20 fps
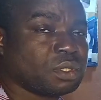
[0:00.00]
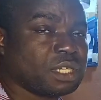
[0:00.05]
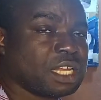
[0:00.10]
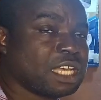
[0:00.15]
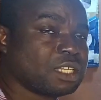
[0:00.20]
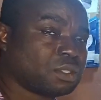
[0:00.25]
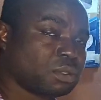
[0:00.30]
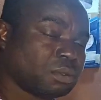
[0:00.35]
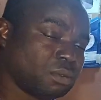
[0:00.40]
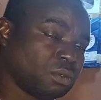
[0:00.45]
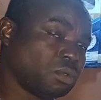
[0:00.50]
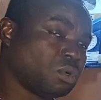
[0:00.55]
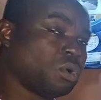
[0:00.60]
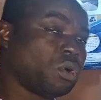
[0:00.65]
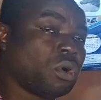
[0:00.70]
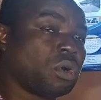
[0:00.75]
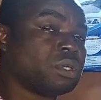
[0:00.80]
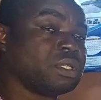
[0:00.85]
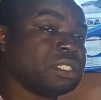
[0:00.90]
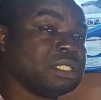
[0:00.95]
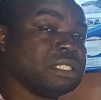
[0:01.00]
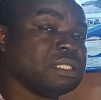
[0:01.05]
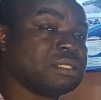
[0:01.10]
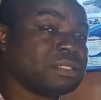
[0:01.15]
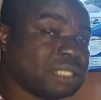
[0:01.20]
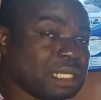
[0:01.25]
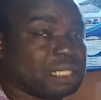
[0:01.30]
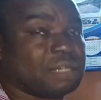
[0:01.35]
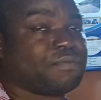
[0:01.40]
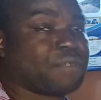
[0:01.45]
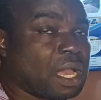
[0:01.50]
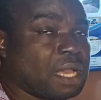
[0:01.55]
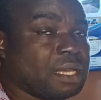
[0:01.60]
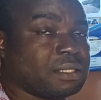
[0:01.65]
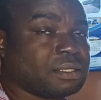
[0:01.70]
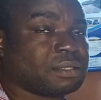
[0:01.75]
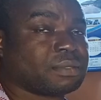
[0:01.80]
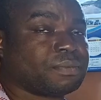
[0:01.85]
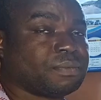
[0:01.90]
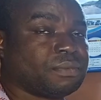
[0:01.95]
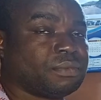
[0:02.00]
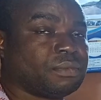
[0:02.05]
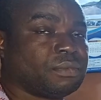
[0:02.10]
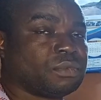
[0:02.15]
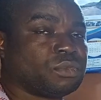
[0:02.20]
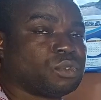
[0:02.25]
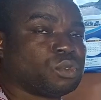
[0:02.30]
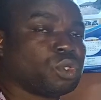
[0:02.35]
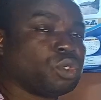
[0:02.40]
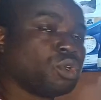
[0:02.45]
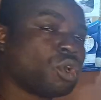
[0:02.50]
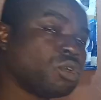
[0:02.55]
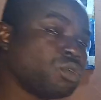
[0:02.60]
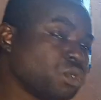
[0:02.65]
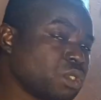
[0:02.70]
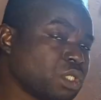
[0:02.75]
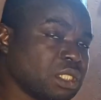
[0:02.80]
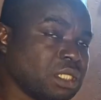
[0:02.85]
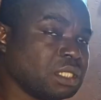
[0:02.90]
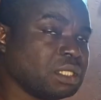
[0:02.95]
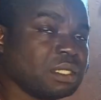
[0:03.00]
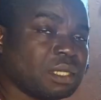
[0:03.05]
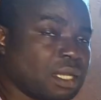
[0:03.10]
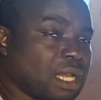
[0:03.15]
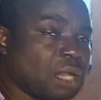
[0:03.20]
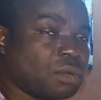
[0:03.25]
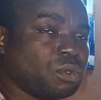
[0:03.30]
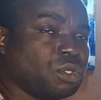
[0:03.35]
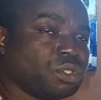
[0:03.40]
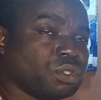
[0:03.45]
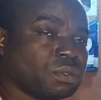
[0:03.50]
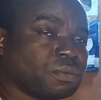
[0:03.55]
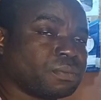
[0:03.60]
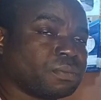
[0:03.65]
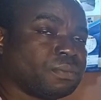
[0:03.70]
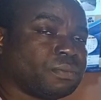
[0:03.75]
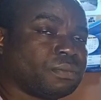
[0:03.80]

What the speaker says: That's all it signifies. So you don't use it in the calculation.